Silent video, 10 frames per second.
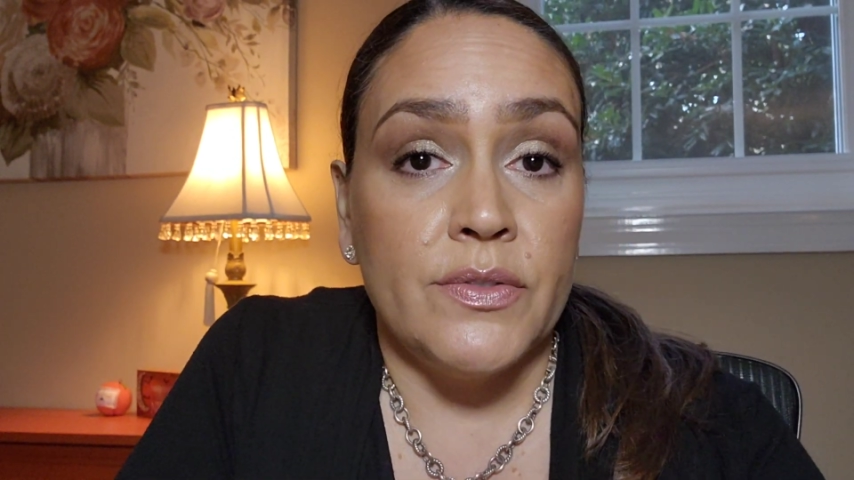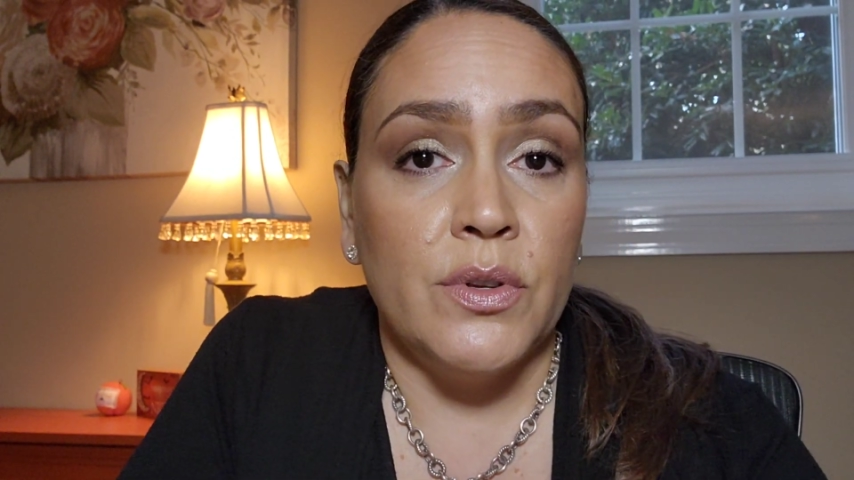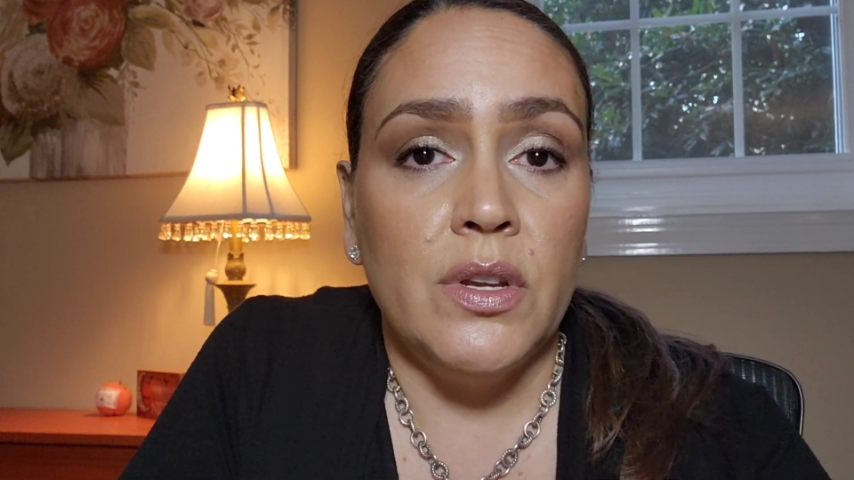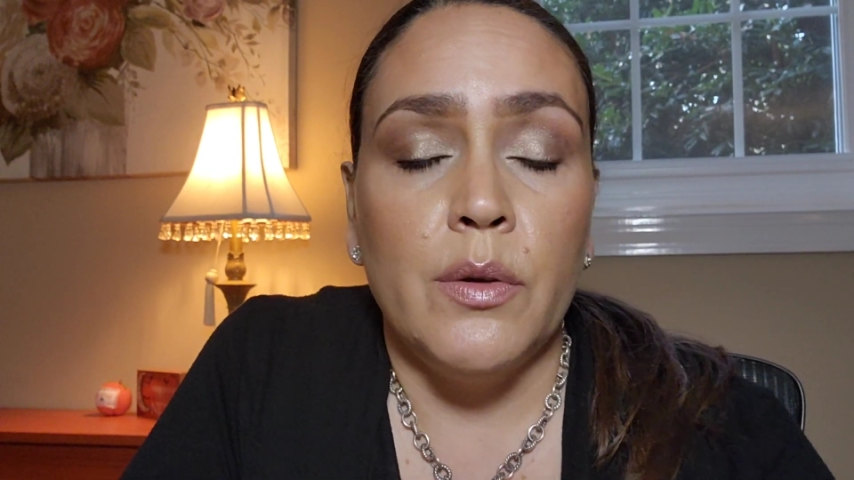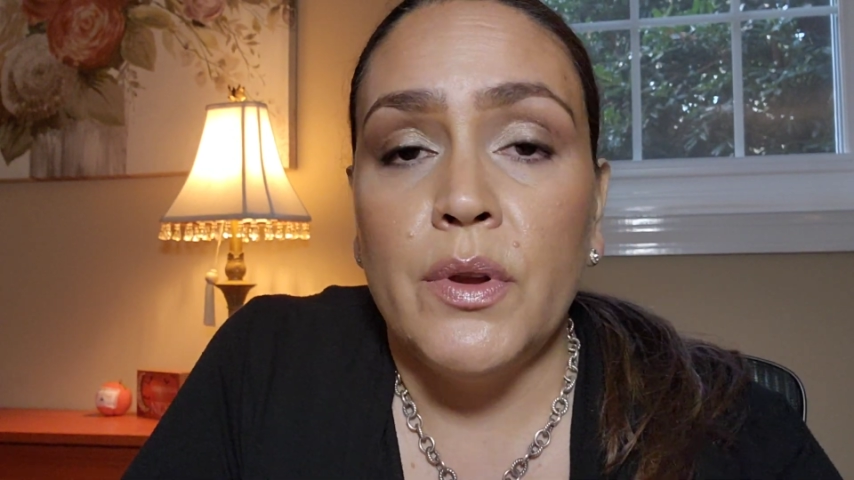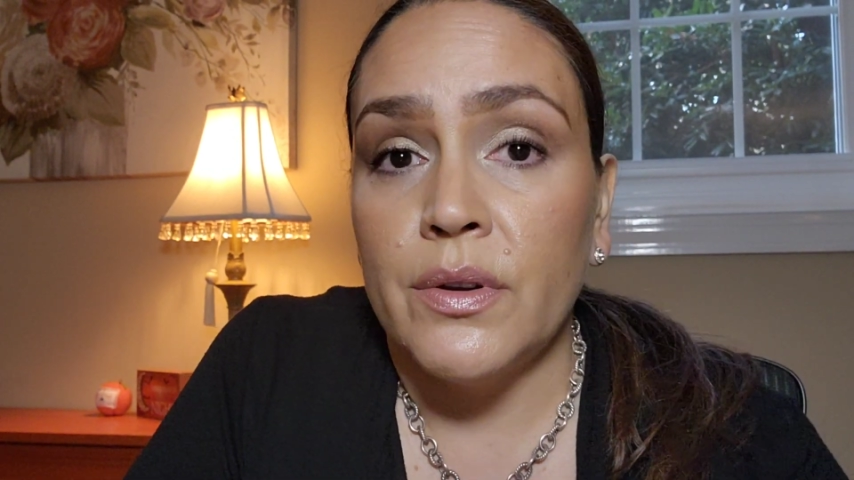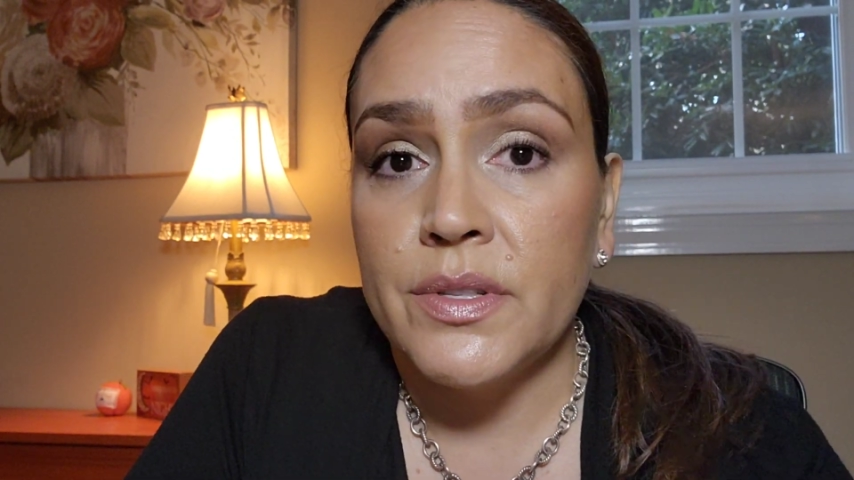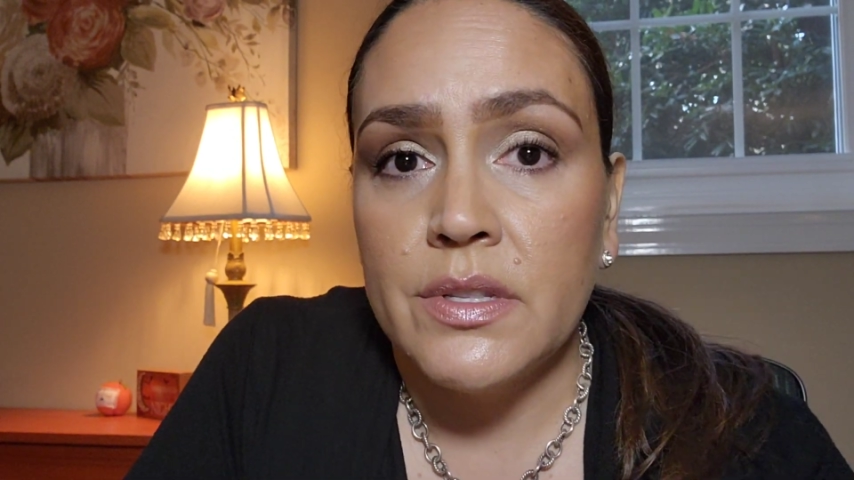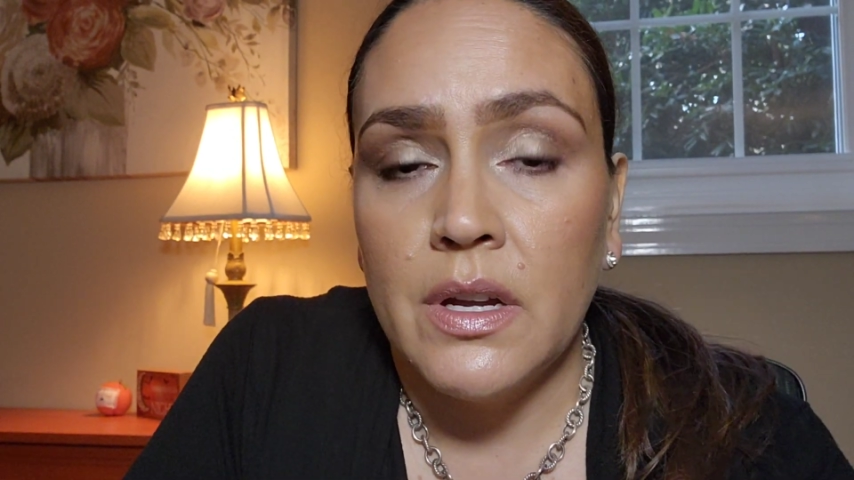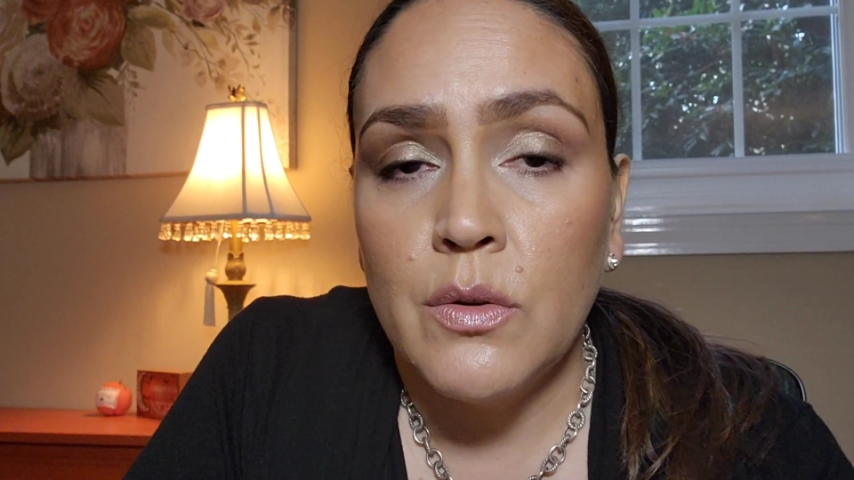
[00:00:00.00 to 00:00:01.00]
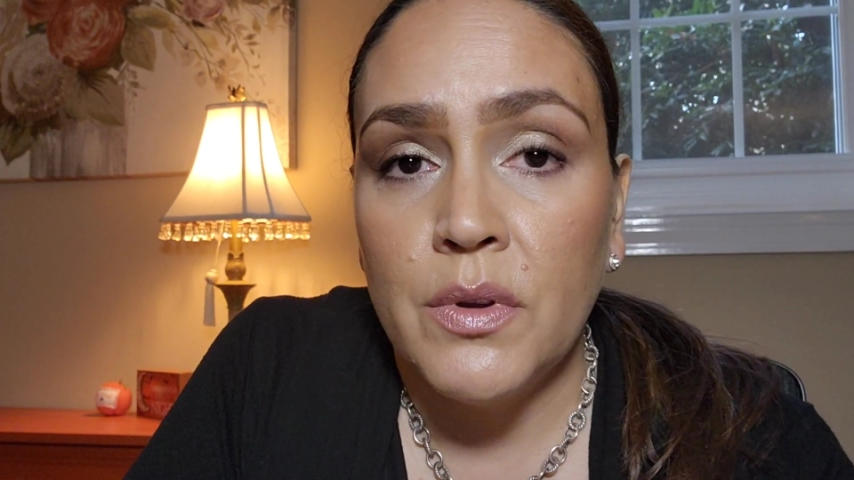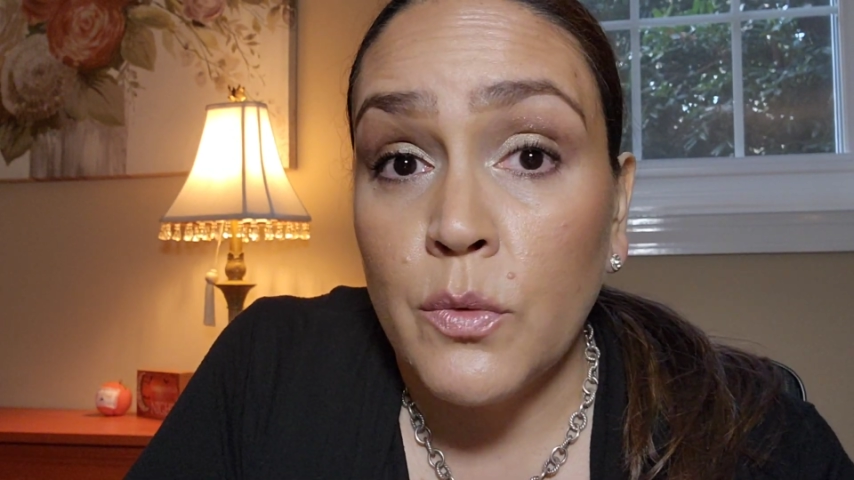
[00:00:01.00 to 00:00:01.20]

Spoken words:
So here we are stuck with